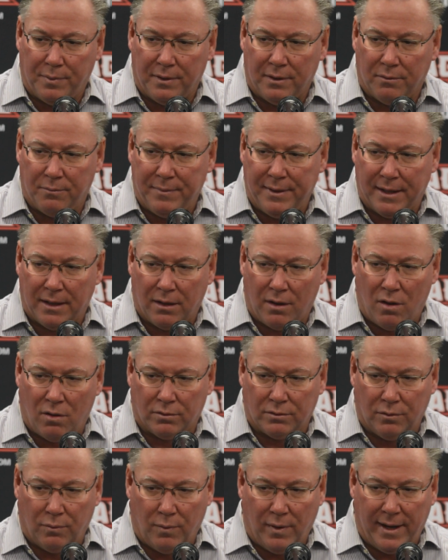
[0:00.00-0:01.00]
a little bit
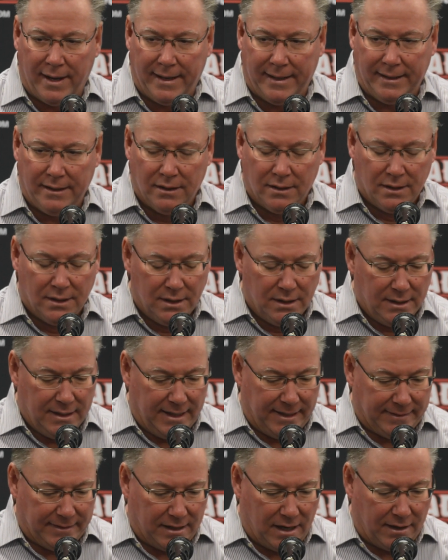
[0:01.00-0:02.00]
along the way,
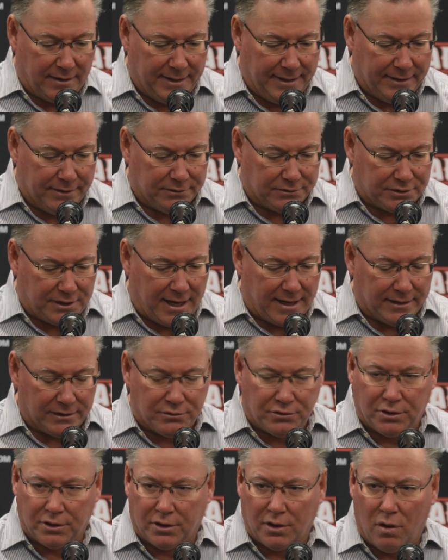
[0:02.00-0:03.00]
and then our hitters kind of
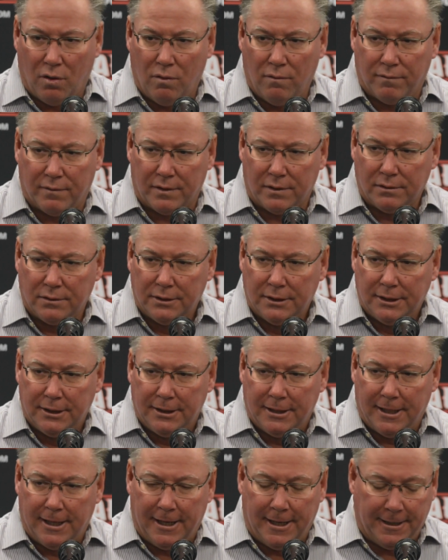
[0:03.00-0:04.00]
took over,
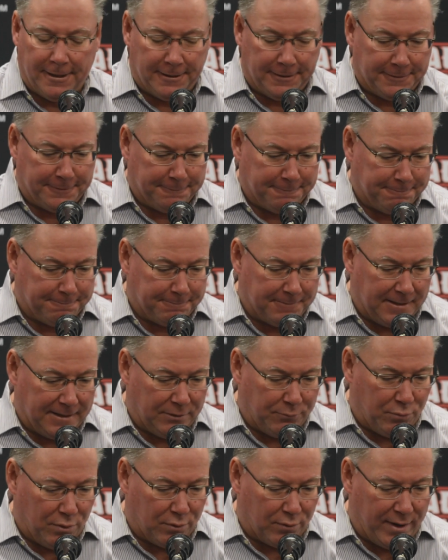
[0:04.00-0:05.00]
and
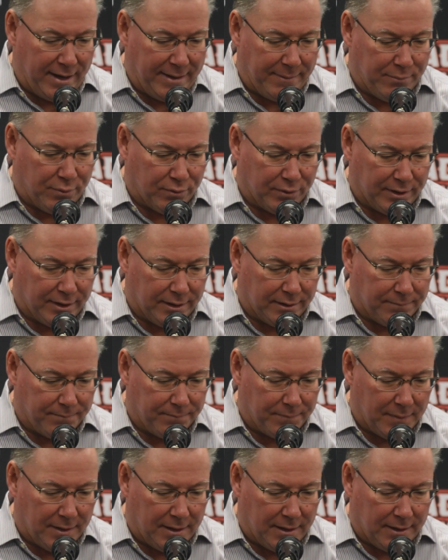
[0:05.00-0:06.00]
then we were able to
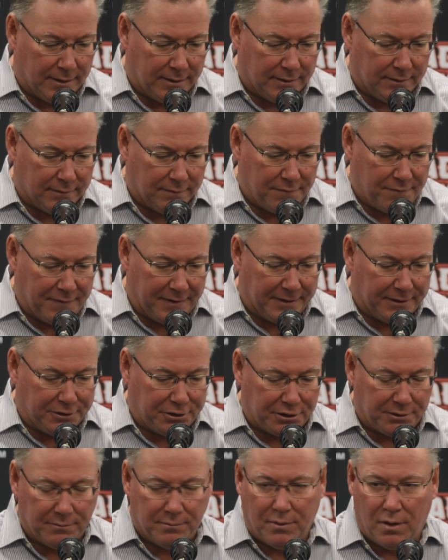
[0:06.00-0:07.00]

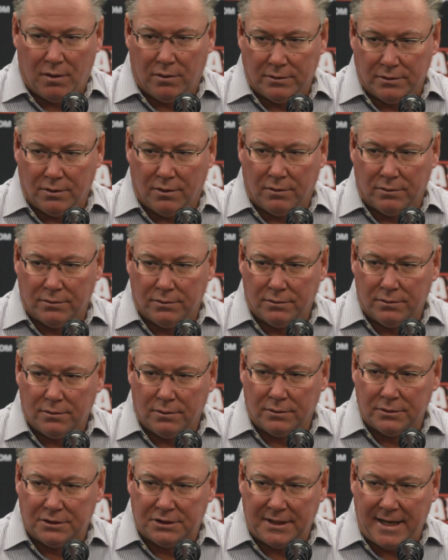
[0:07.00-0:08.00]
finish them
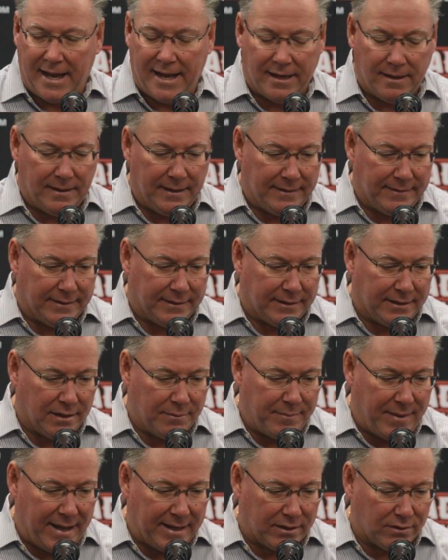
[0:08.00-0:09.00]
on Saturday, then
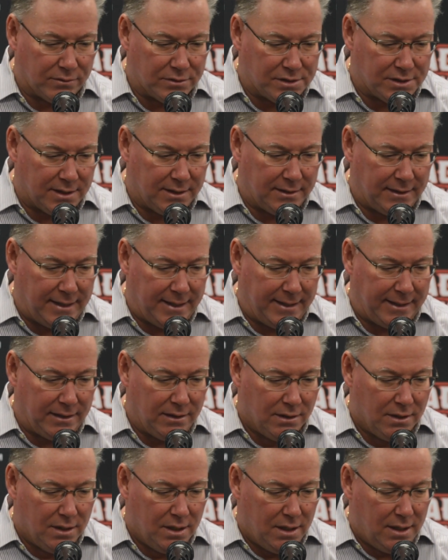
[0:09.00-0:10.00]
come back on Sunday
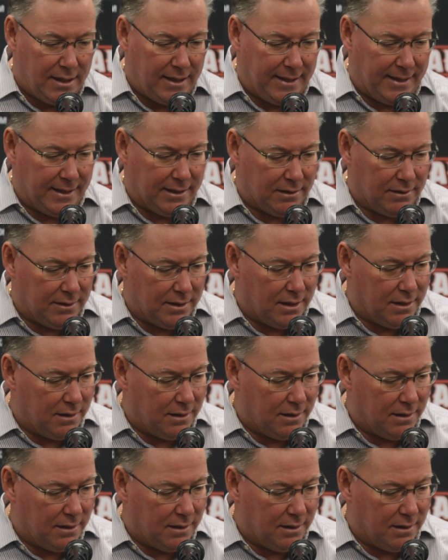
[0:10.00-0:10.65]
and